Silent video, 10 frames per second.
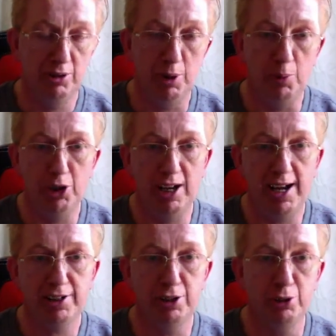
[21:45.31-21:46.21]
We would
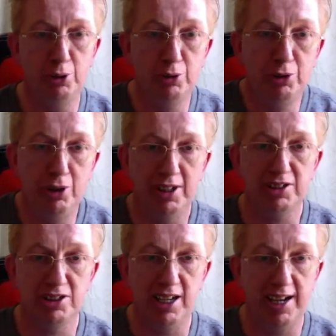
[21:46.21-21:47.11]
like to go to an
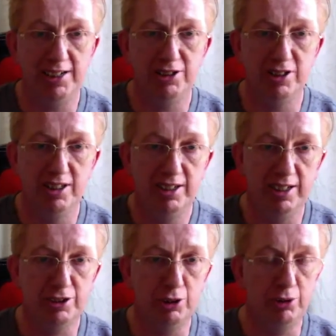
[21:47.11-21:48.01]
exchange
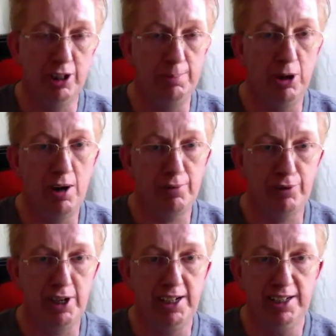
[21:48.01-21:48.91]
that's totally bot
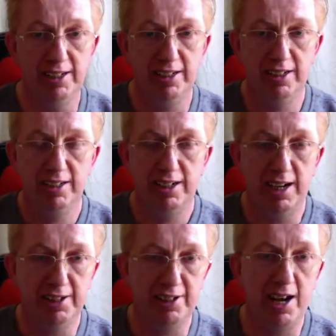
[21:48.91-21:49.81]
free,
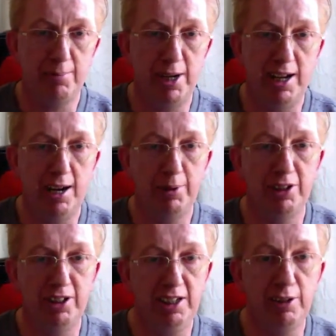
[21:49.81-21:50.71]
and that may happen
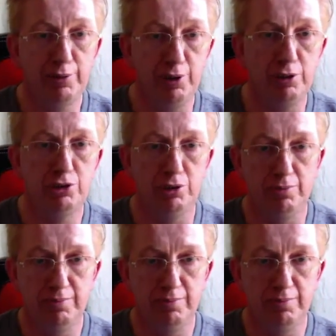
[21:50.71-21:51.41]
in the near future.